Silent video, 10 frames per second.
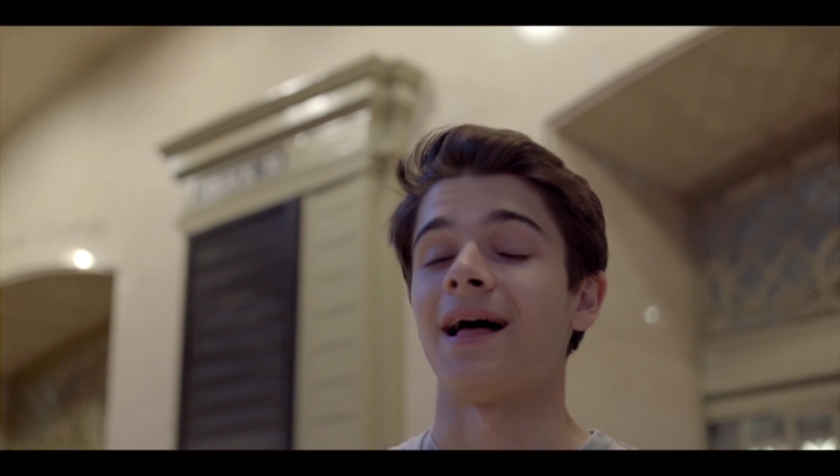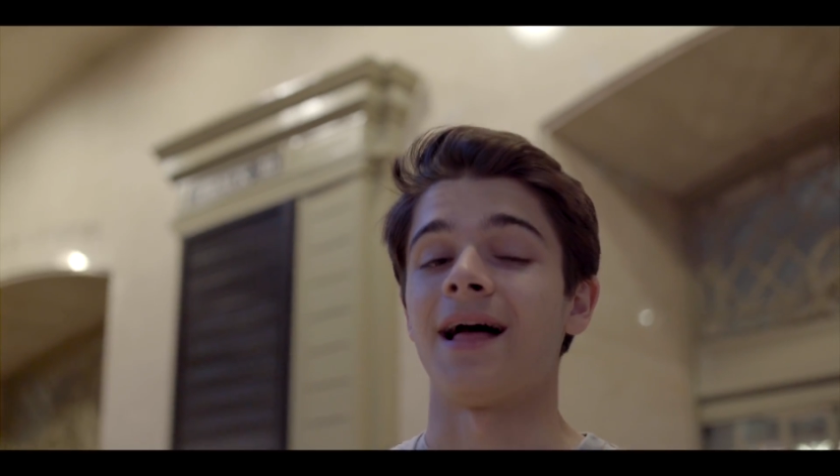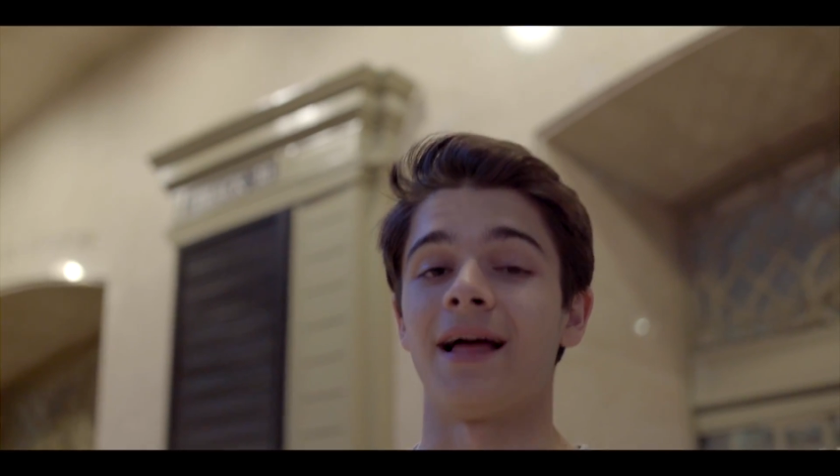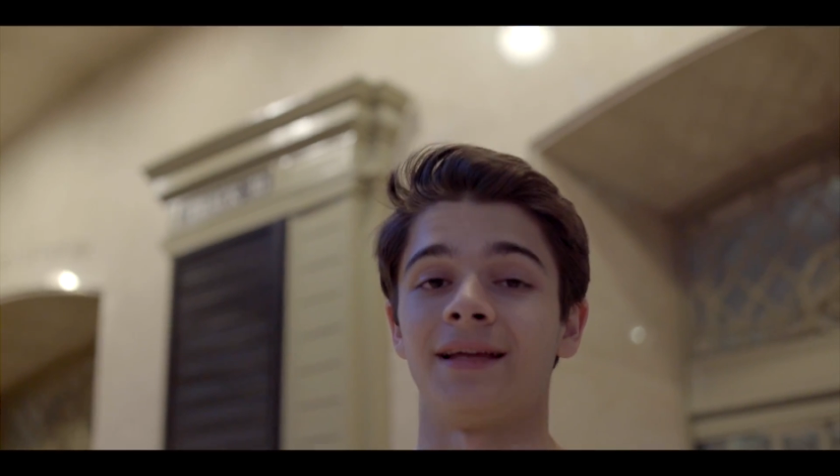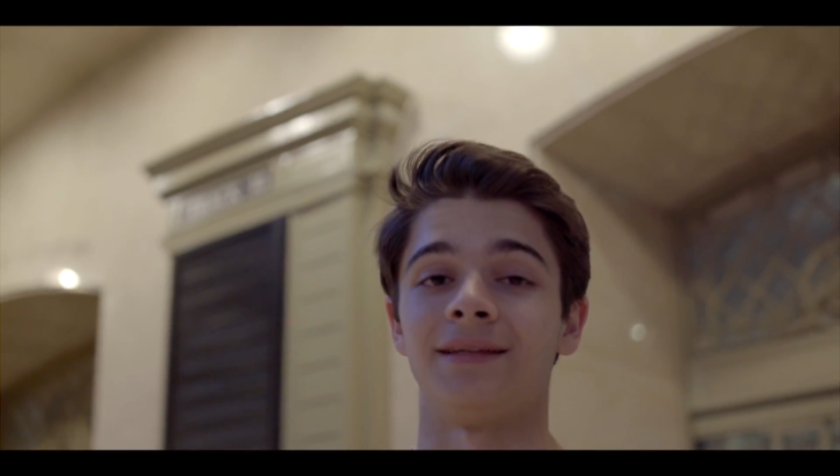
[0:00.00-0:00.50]

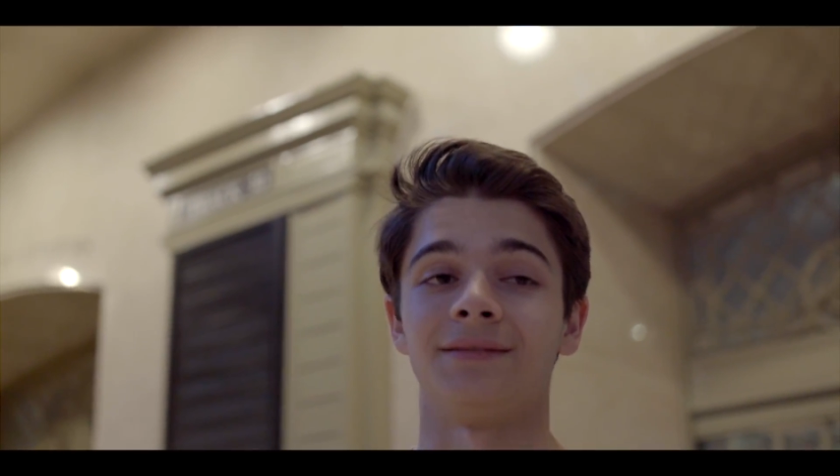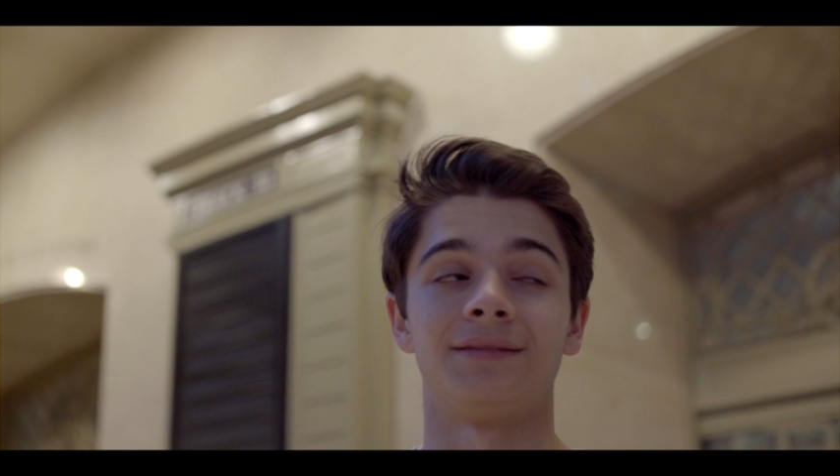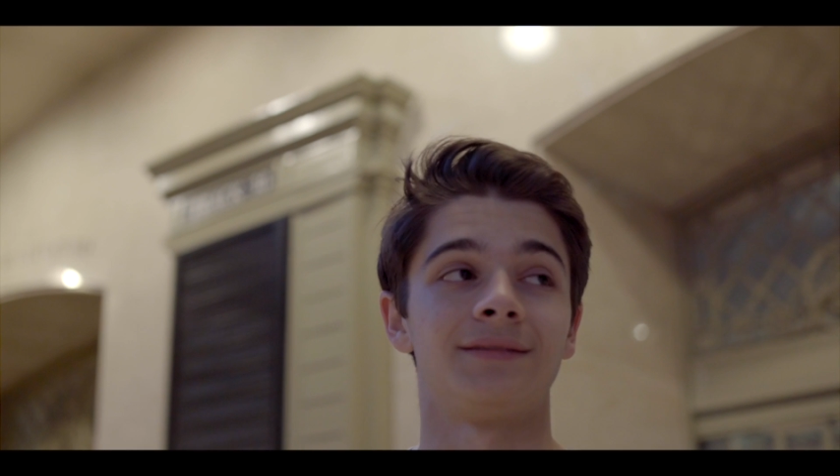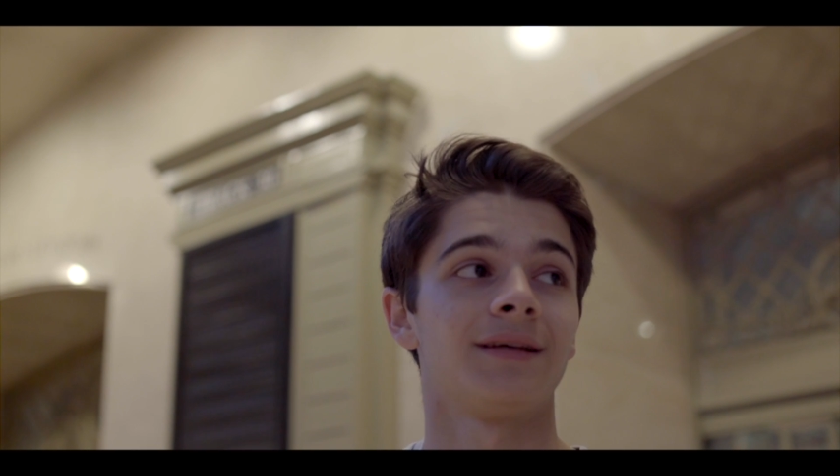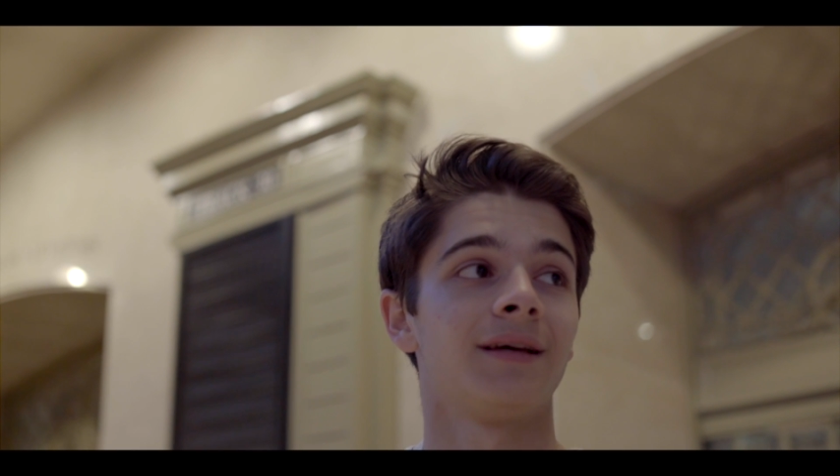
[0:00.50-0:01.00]
And
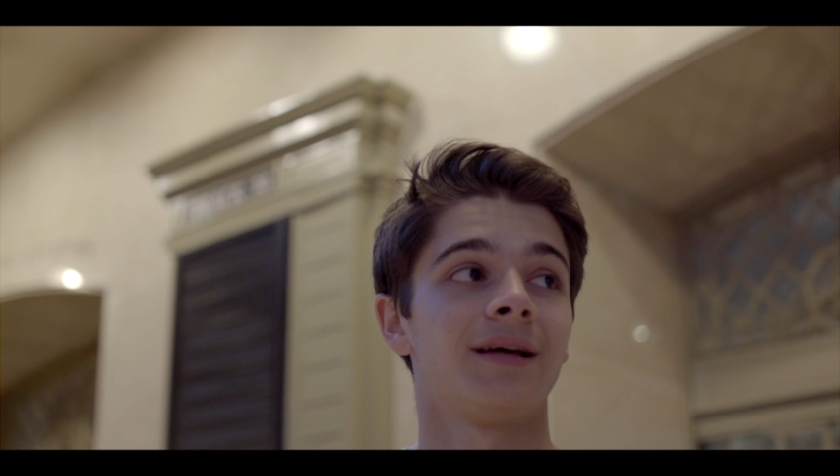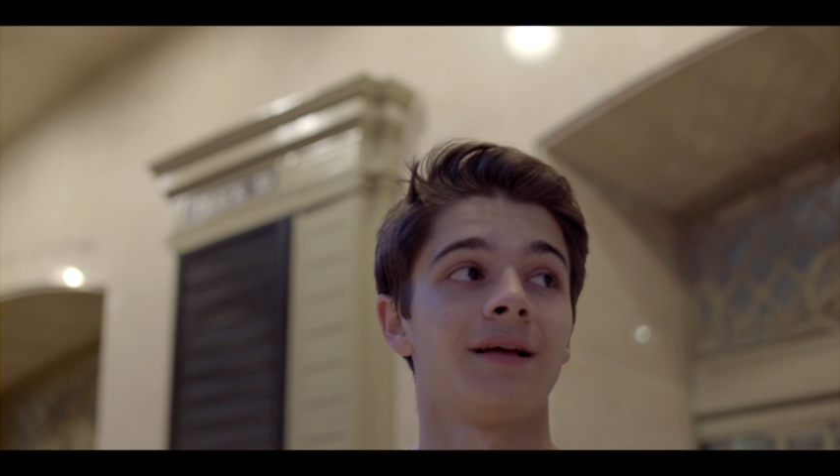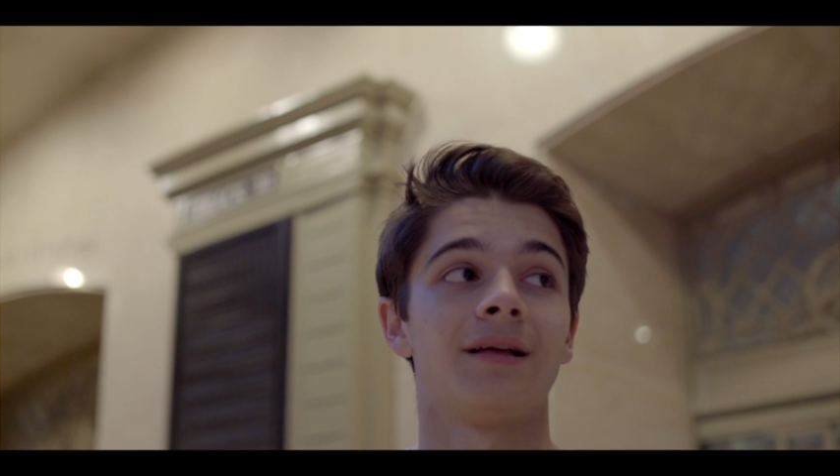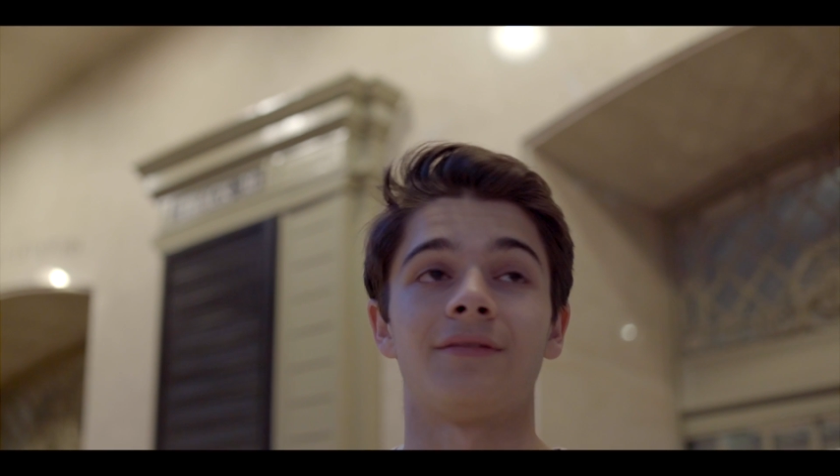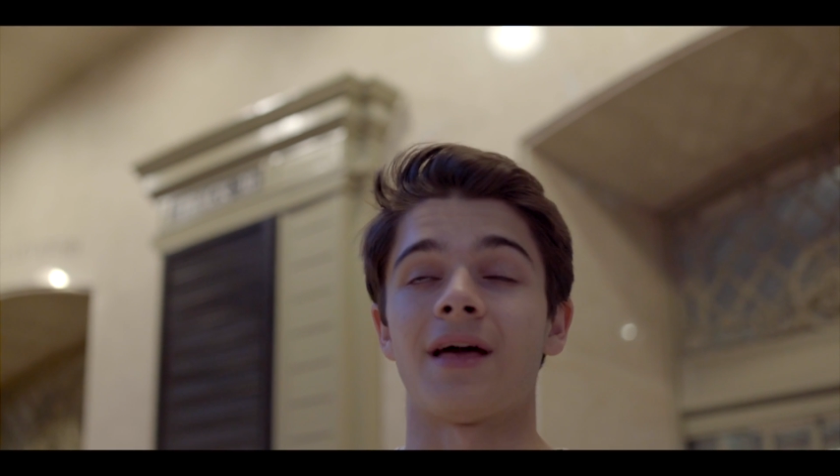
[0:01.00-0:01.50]

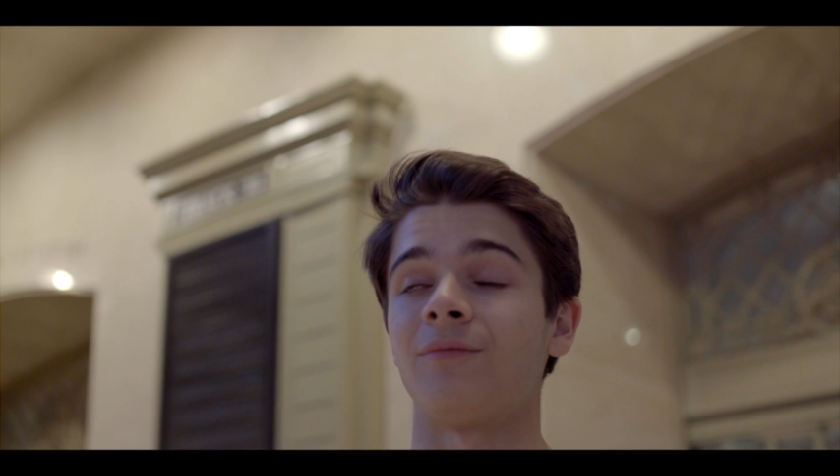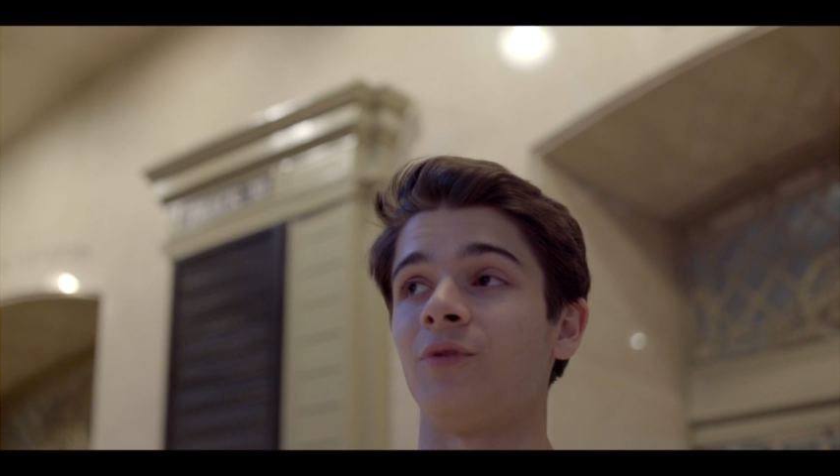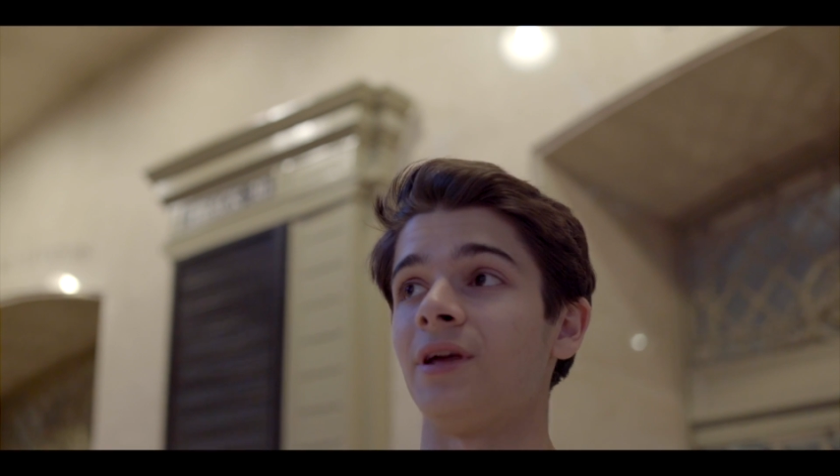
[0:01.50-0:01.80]
then